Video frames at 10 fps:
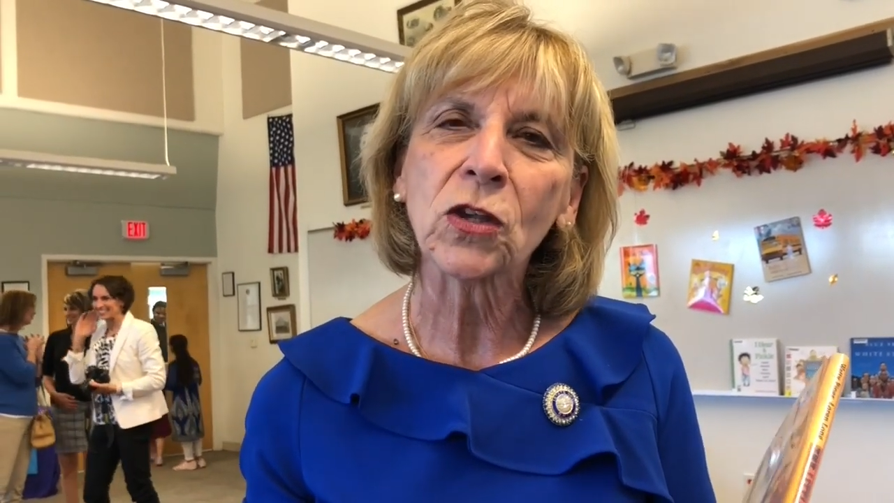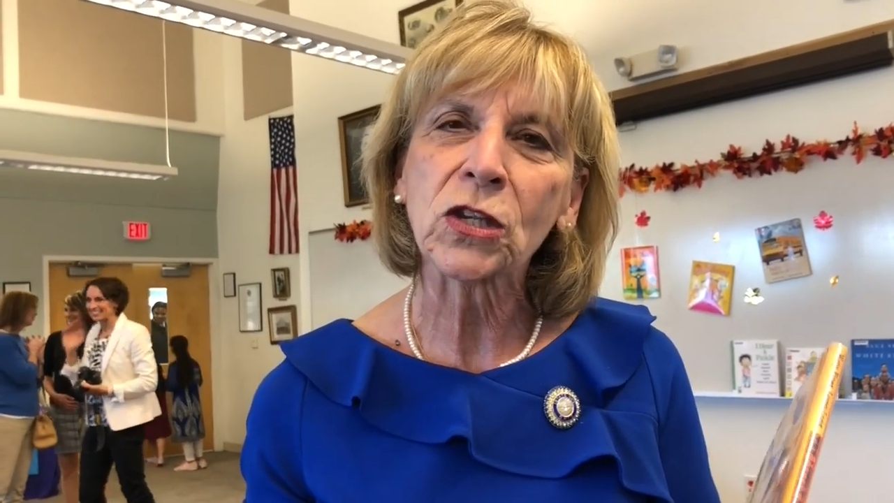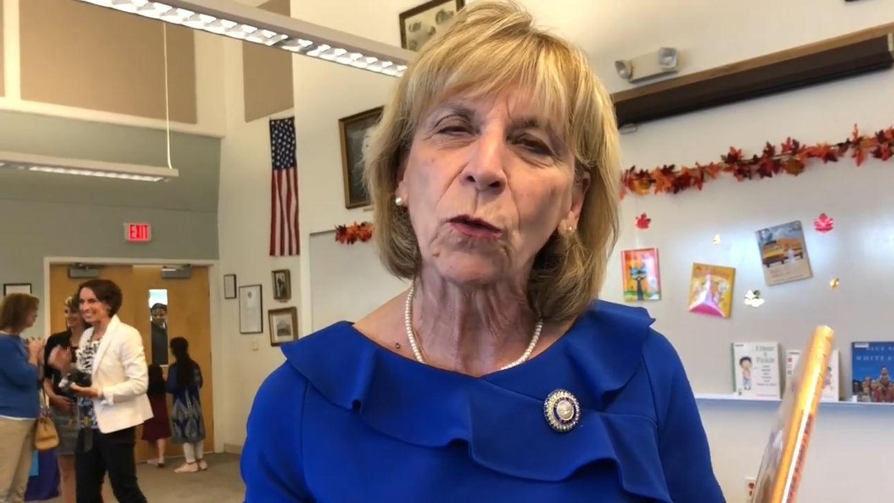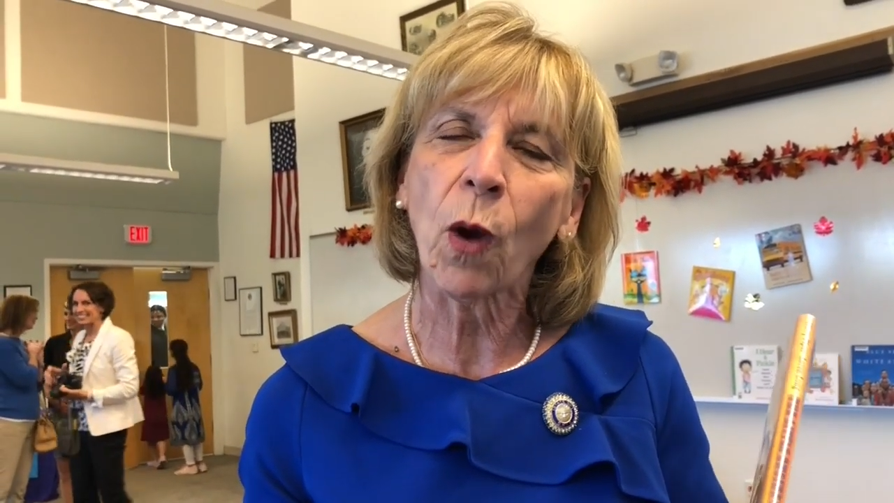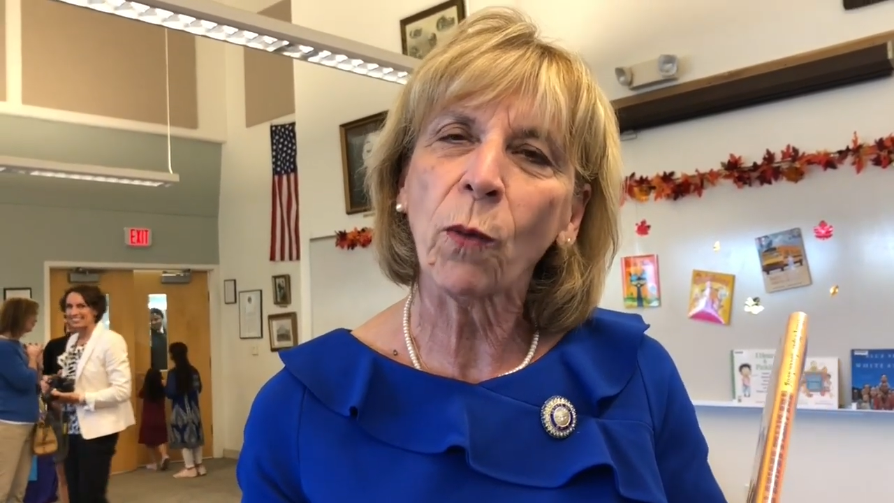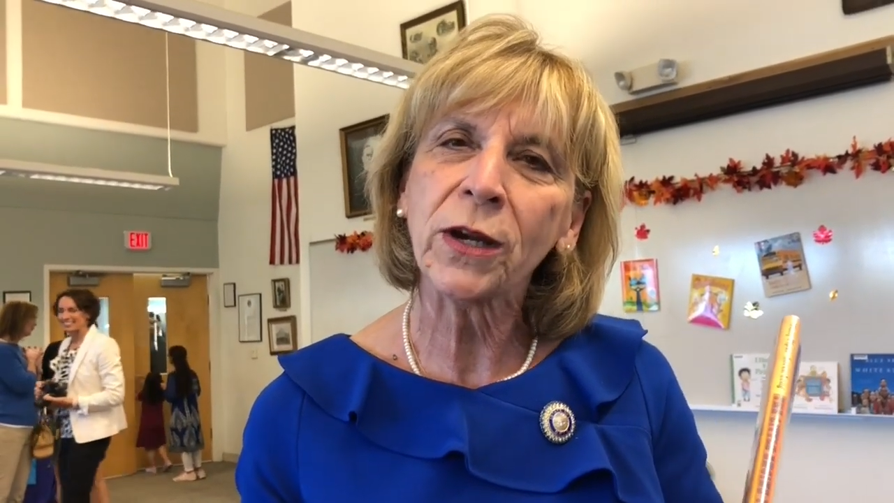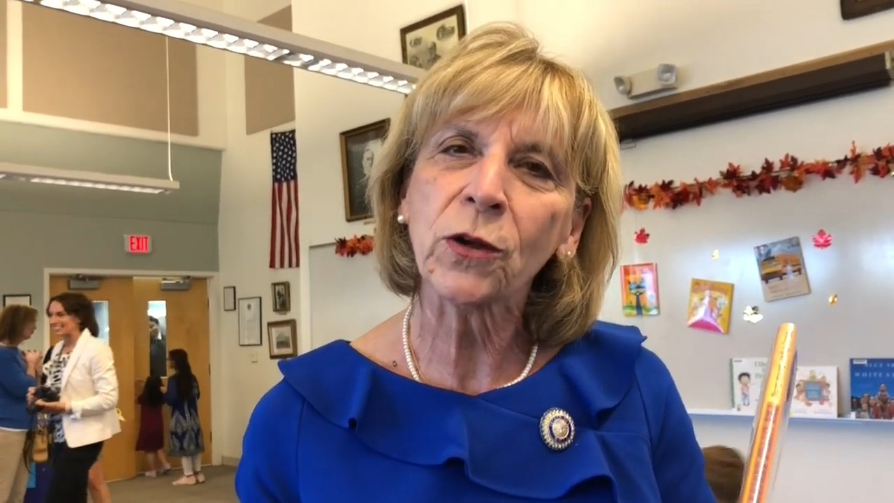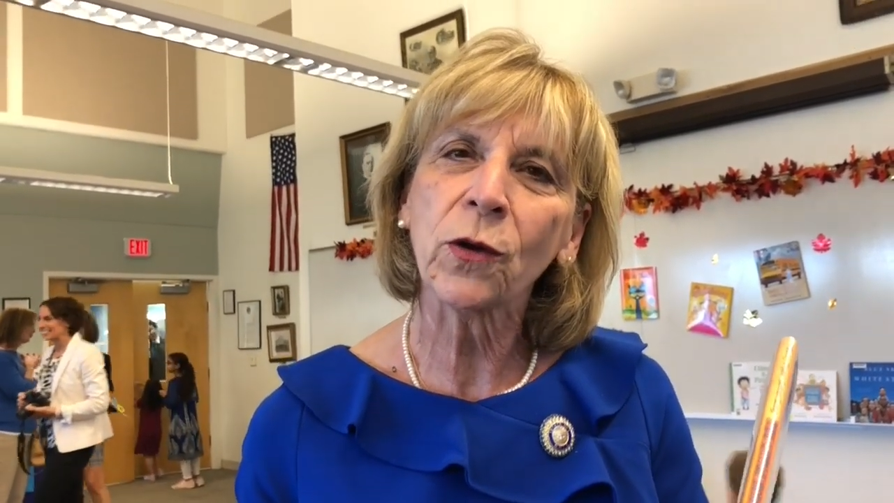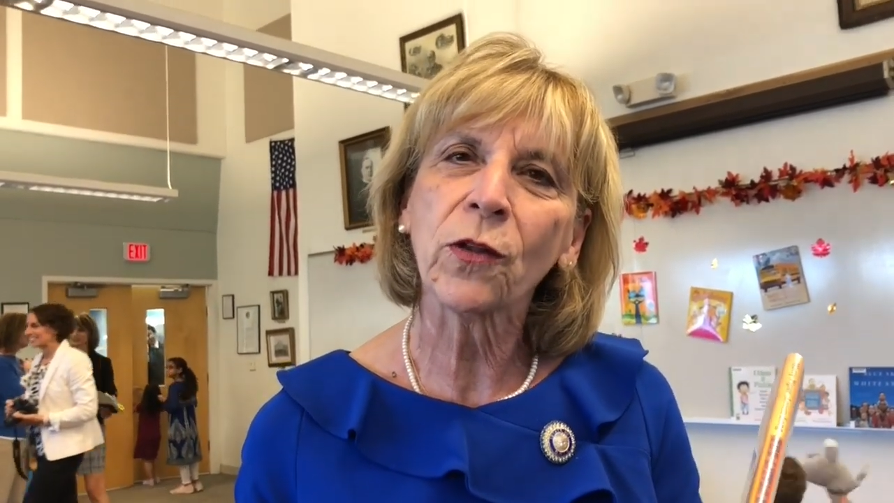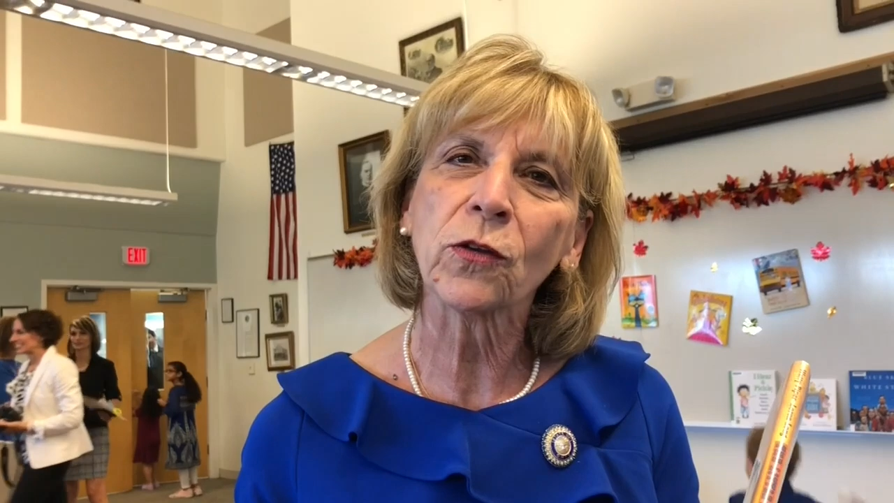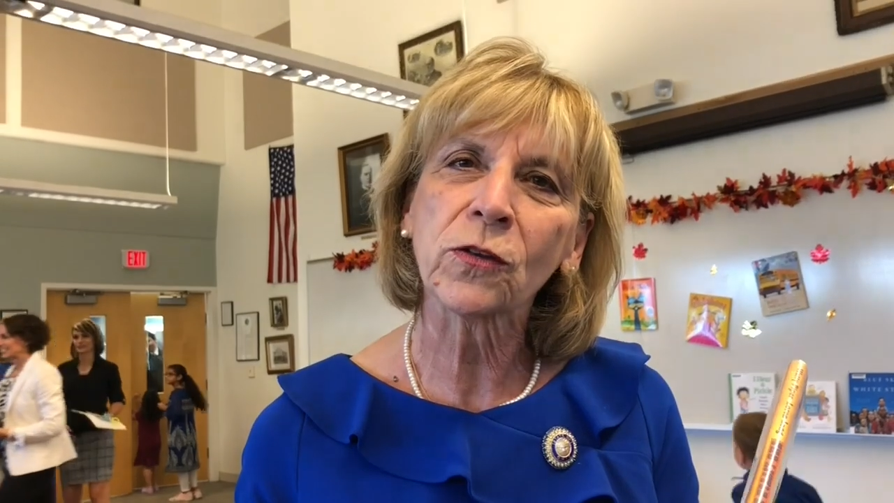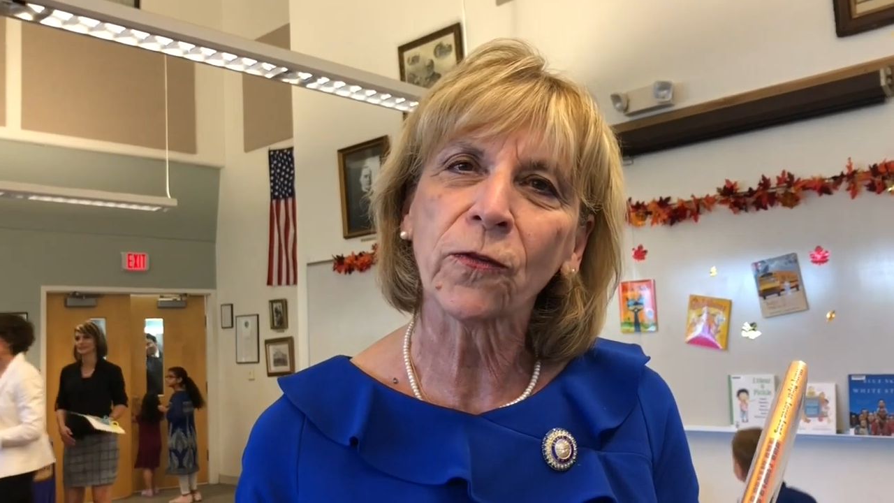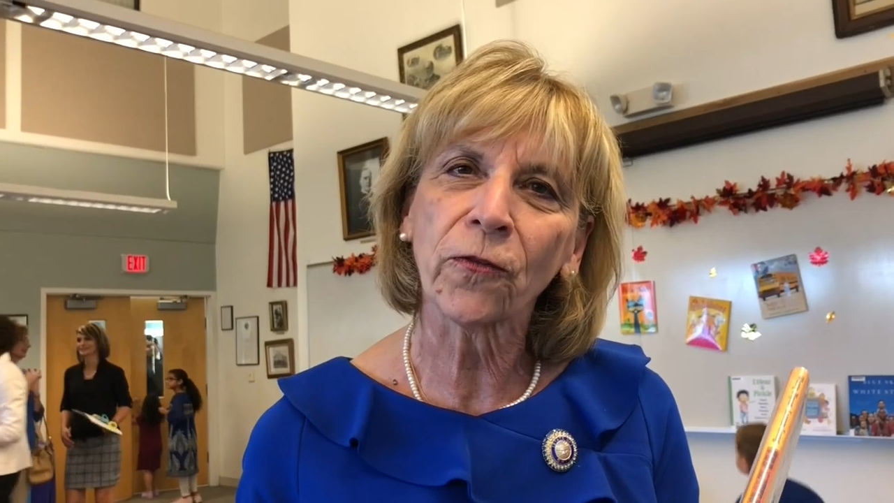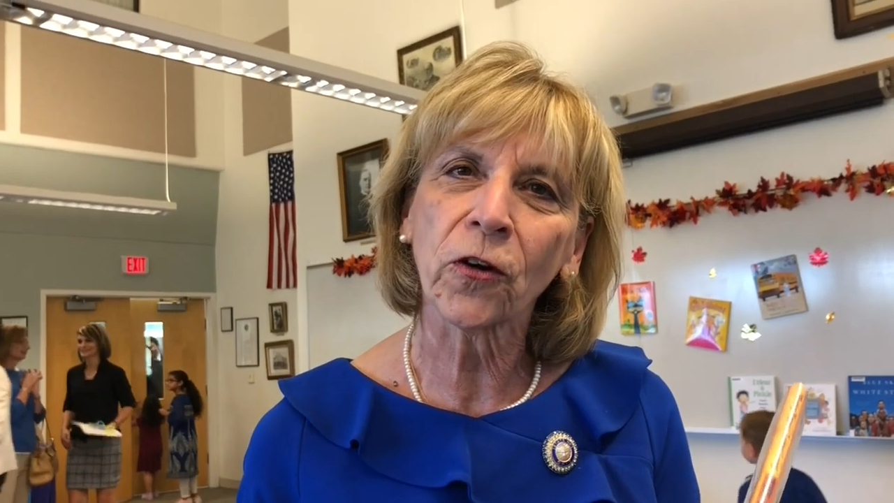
So what we do in those